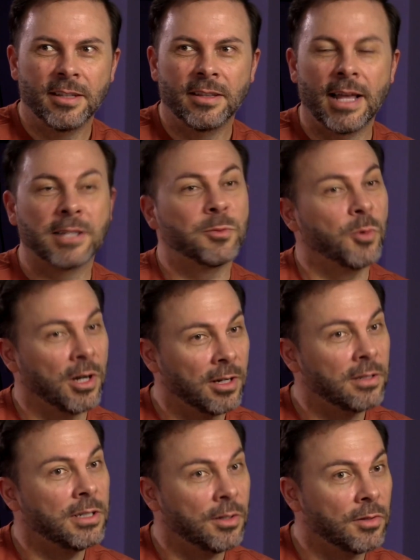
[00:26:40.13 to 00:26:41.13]
that's where,
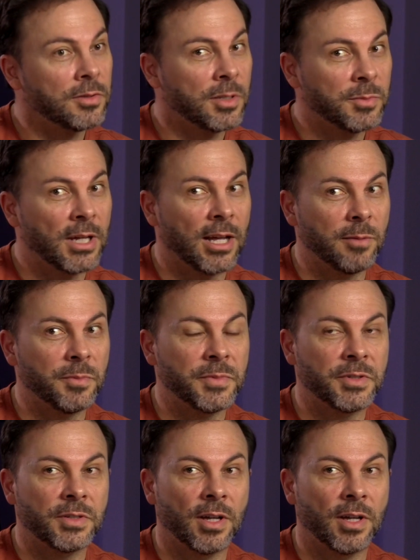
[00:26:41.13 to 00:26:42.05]
you know, sometimes,